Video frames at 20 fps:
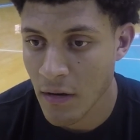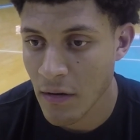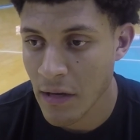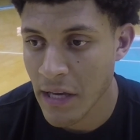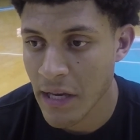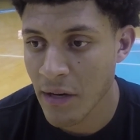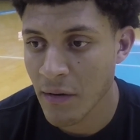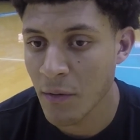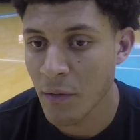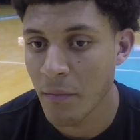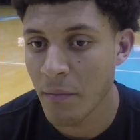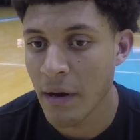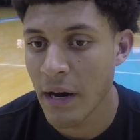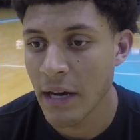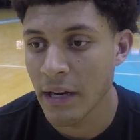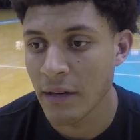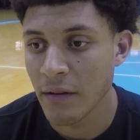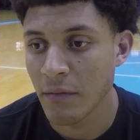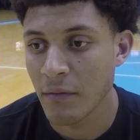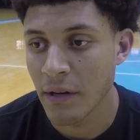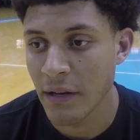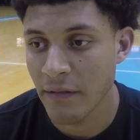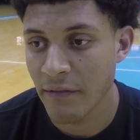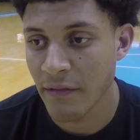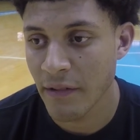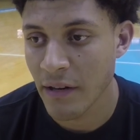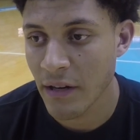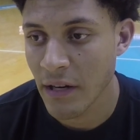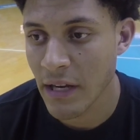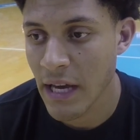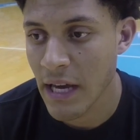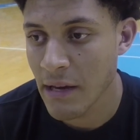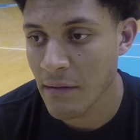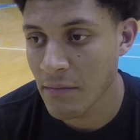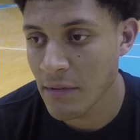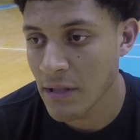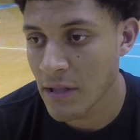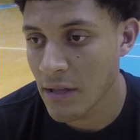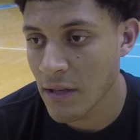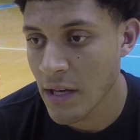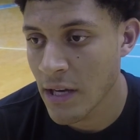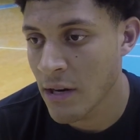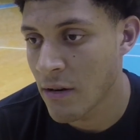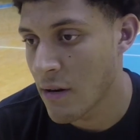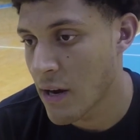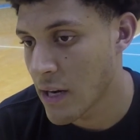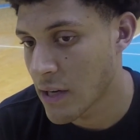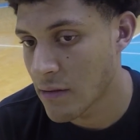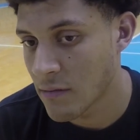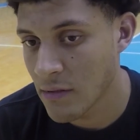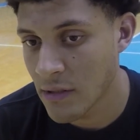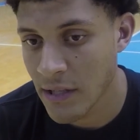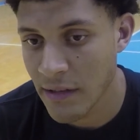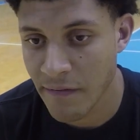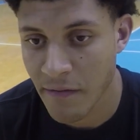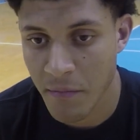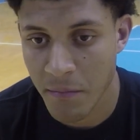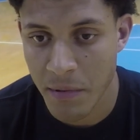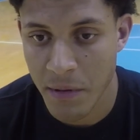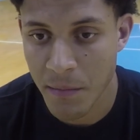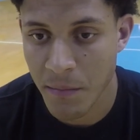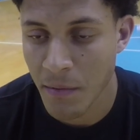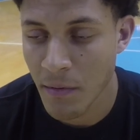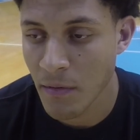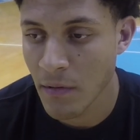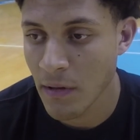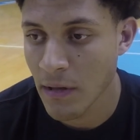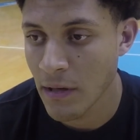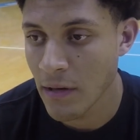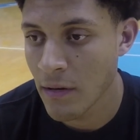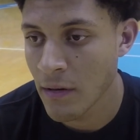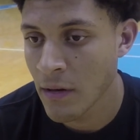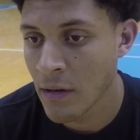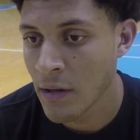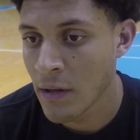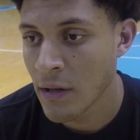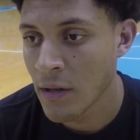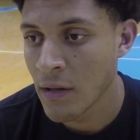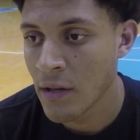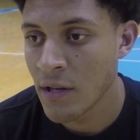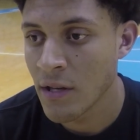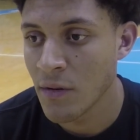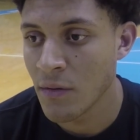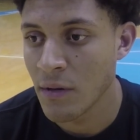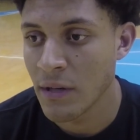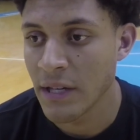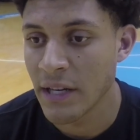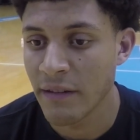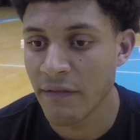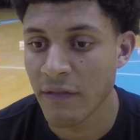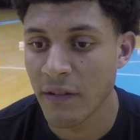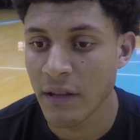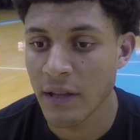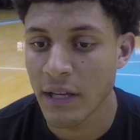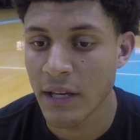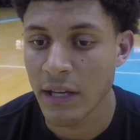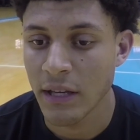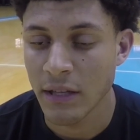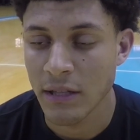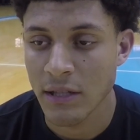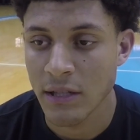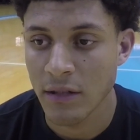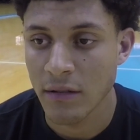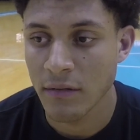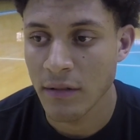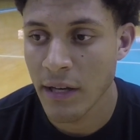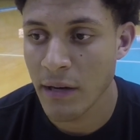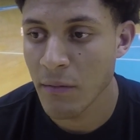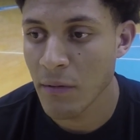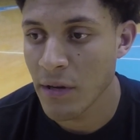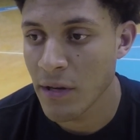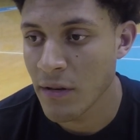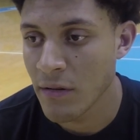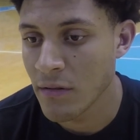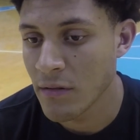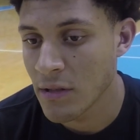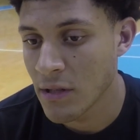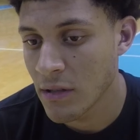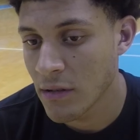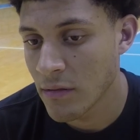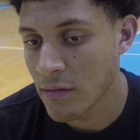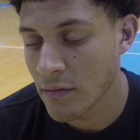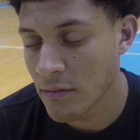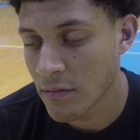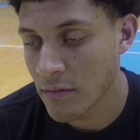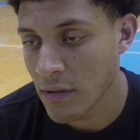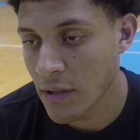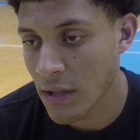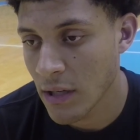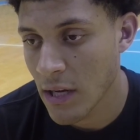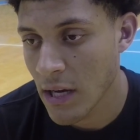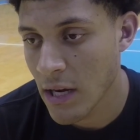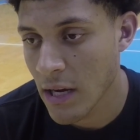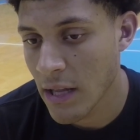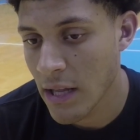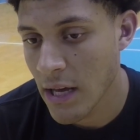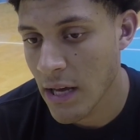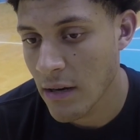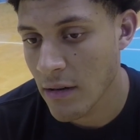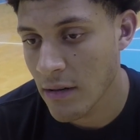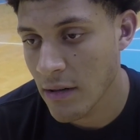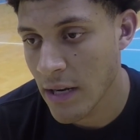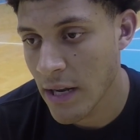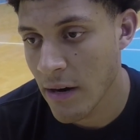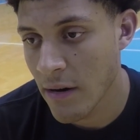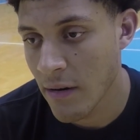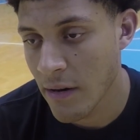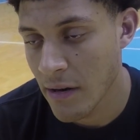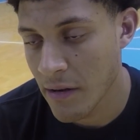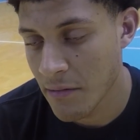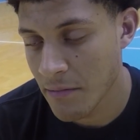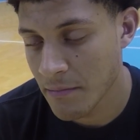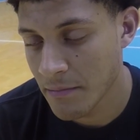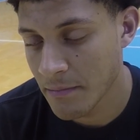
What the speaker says: equal-minded whenever it came to interacting with different people and doing different things. So they were huge in kind of that area.